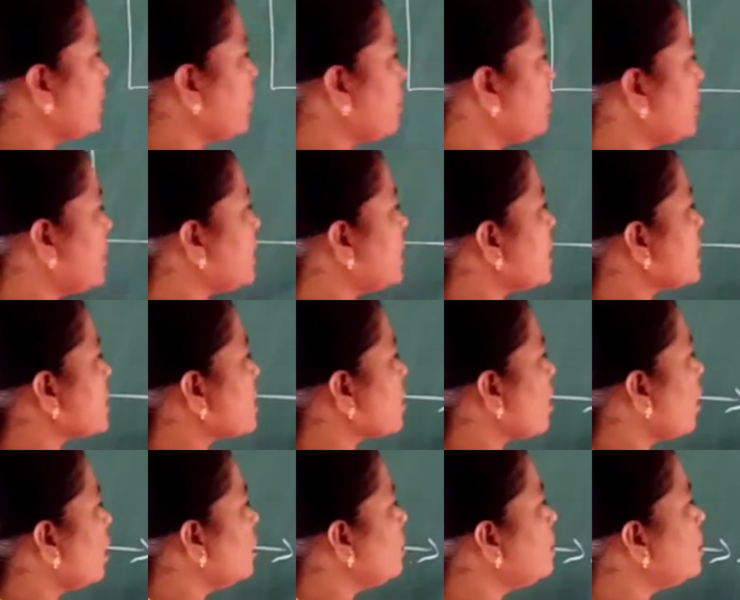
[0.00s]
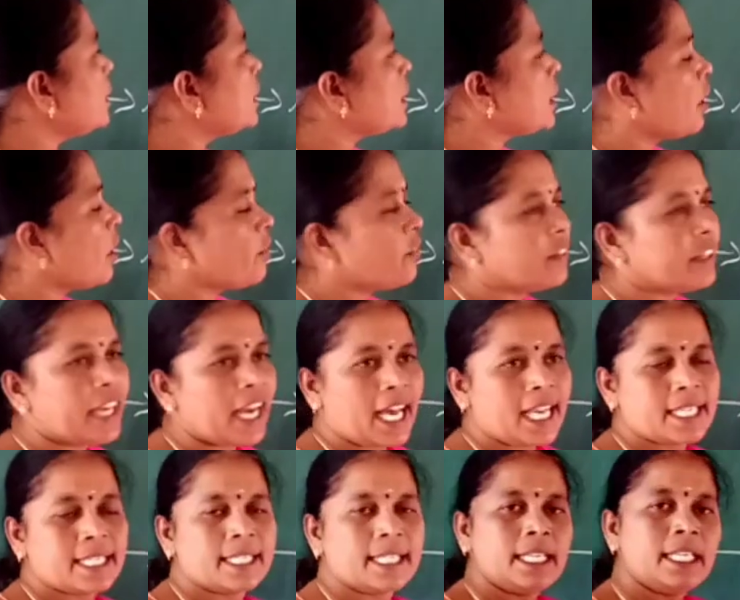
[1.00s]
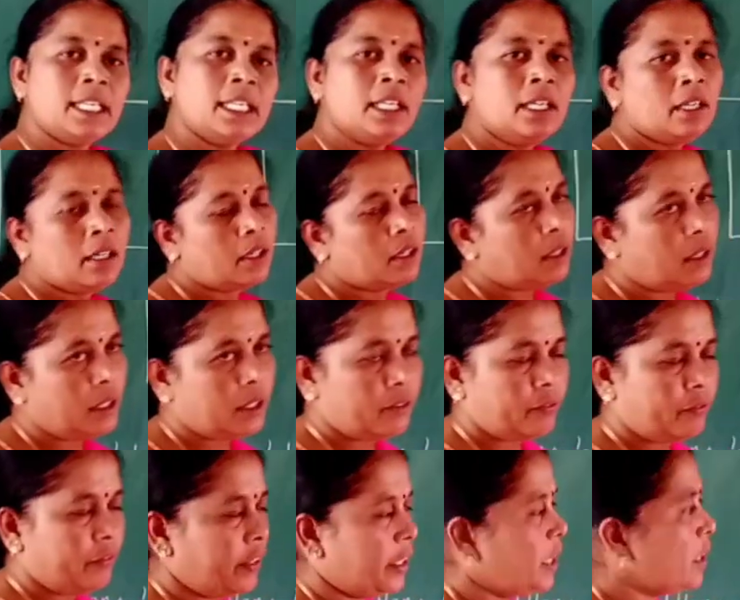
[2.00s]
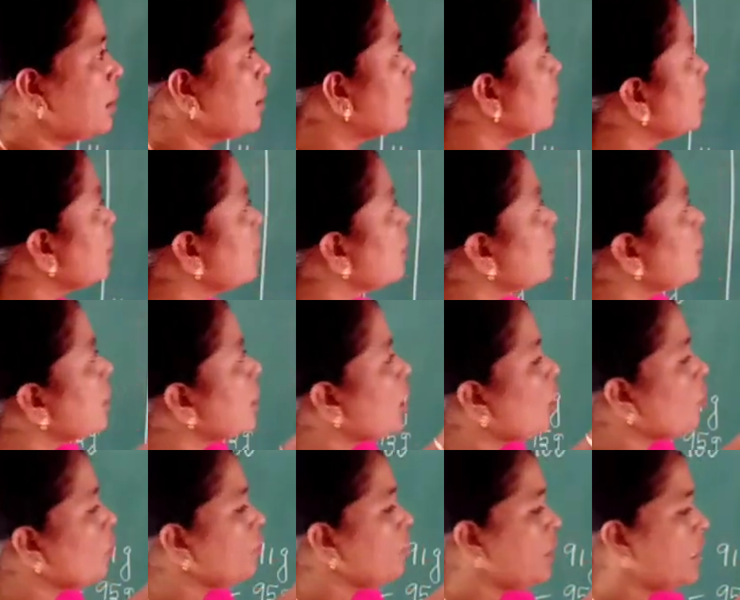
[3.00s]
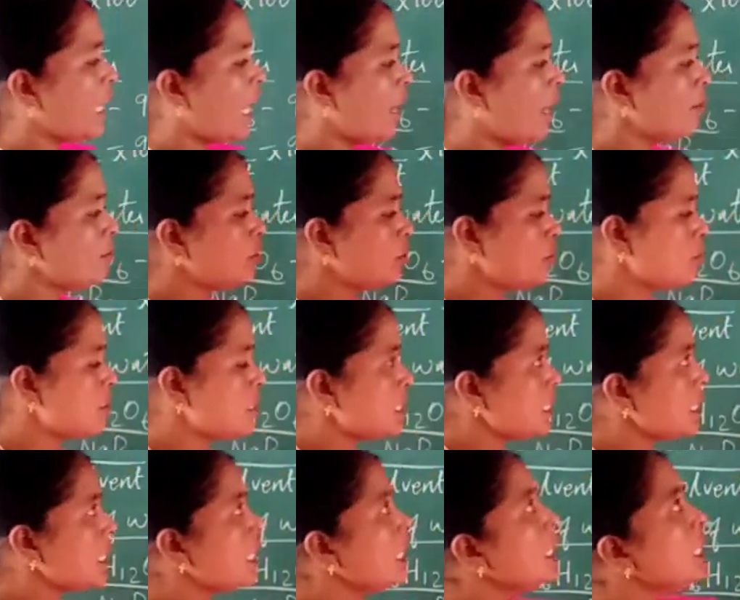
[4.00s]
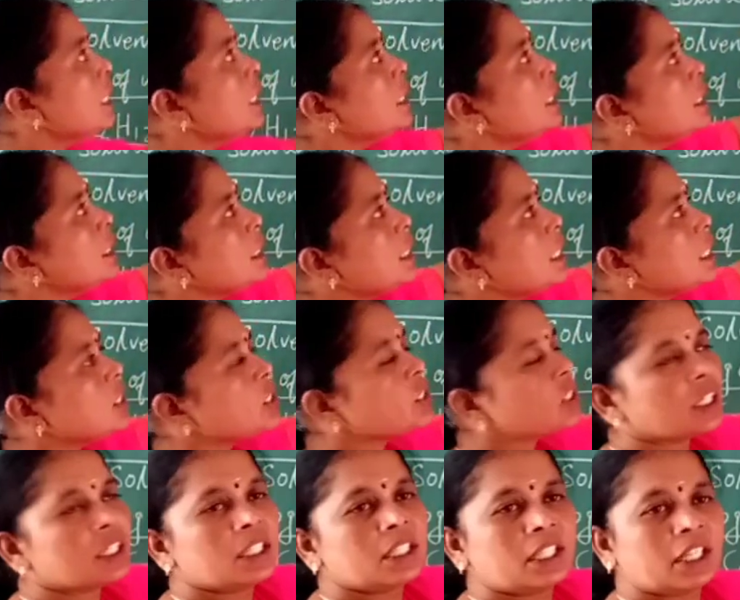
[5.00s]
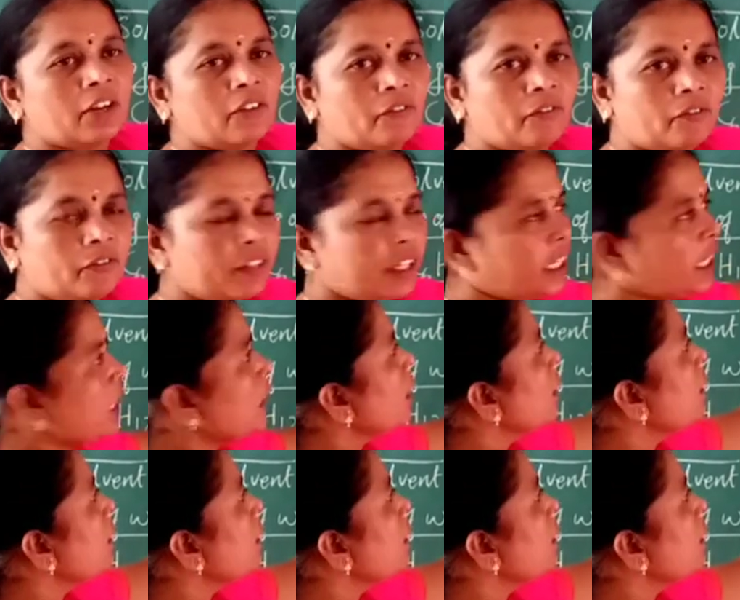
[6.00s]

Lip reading: The solubility of gas in liquid. Now we have to see each and every